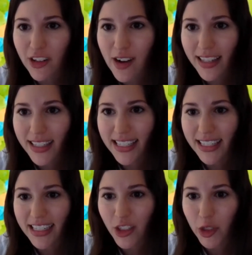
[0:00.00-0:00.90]
Who else has
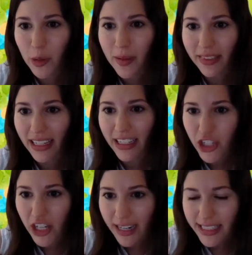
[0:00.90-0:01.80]
an instrument they can
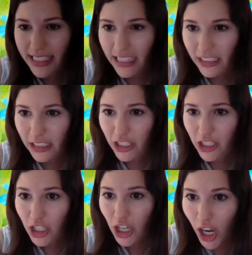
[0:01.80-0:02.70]
share? I see a guitar.
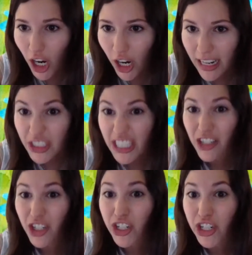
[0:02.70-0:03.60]
I see a
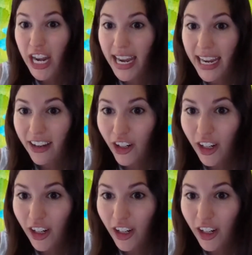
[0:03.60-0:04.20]
shaker.